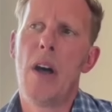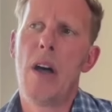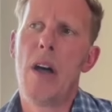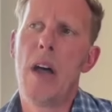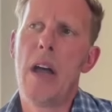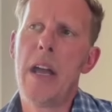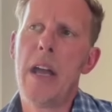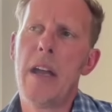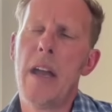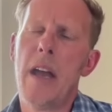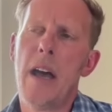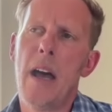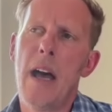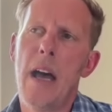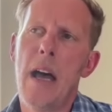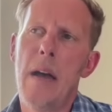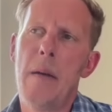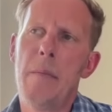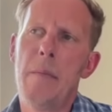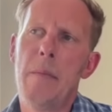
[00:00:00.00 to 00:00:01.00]

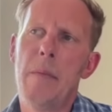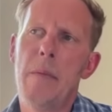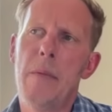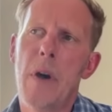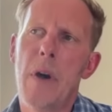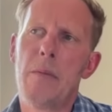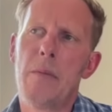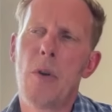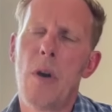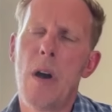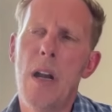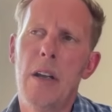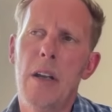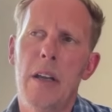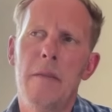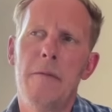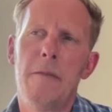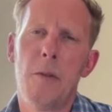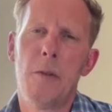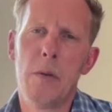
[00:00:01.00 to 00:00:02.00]
I'm quite
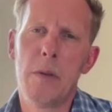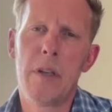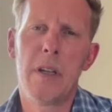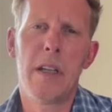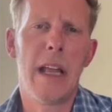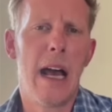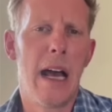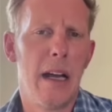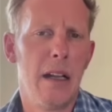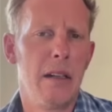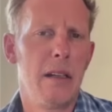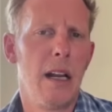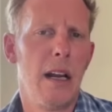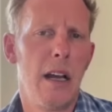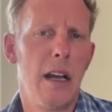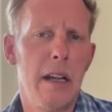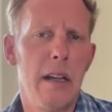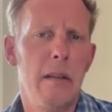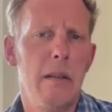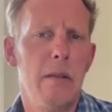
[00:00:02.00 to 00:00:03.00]
looking forward to that,
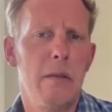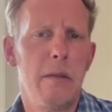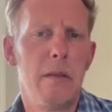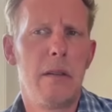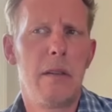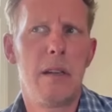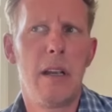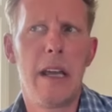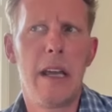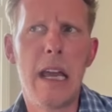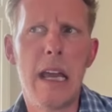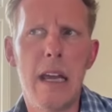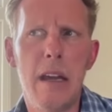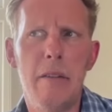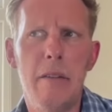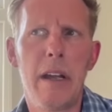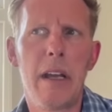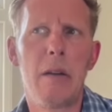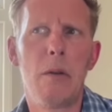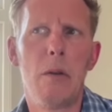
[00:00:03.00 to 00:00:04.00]
to
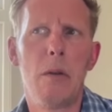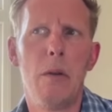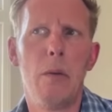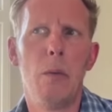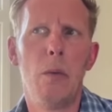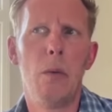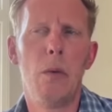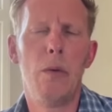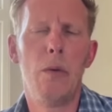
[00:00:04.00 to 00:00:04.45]
hearing,